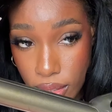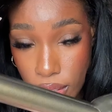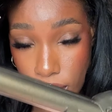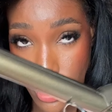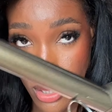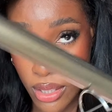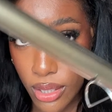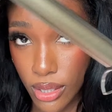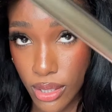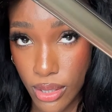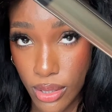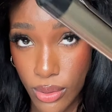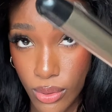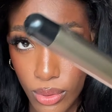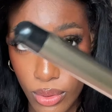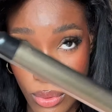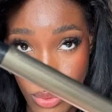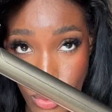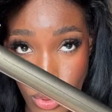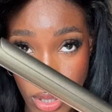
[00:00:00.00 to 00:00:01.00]
this
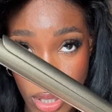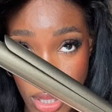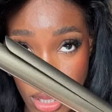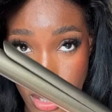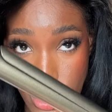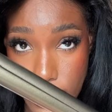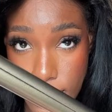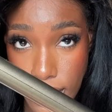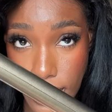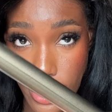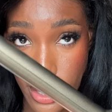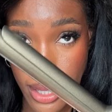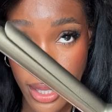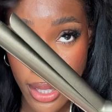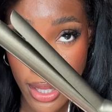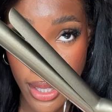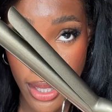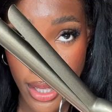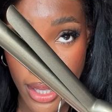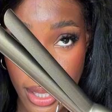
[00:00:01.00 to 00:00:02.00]
is what it looks like.
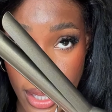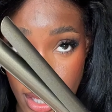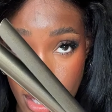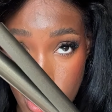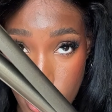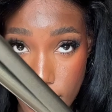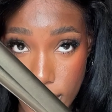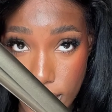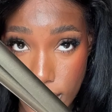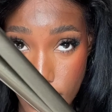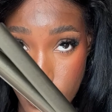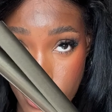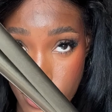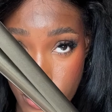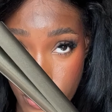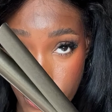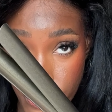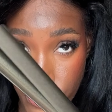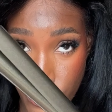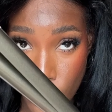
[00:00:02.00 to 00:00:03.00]

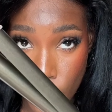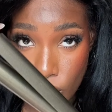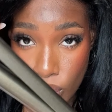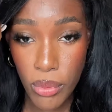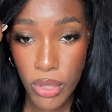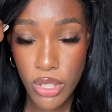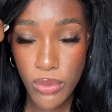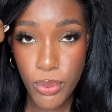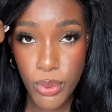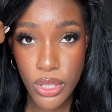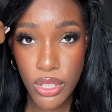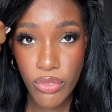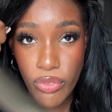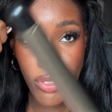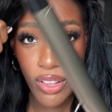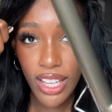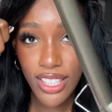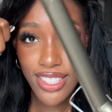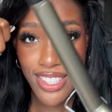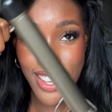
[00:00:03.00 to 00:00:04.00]
I'm going to put the
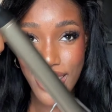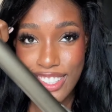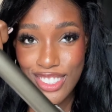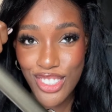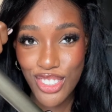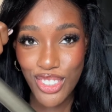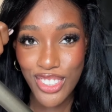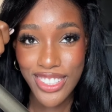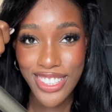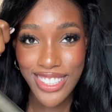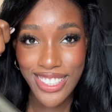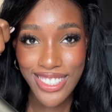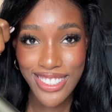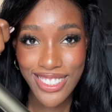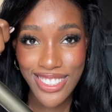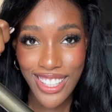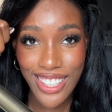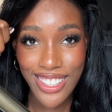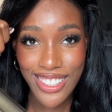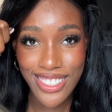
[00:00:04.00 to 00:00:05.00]
flat edge on the
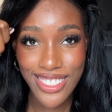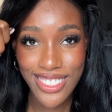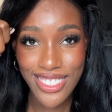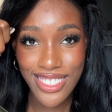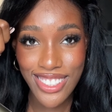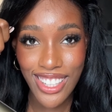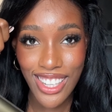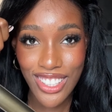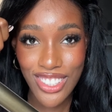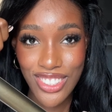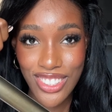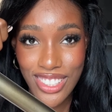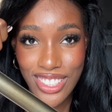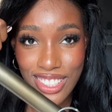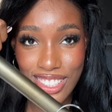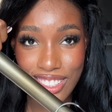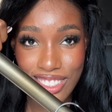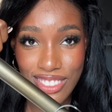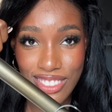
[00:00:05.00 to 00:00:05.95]
inside, actually.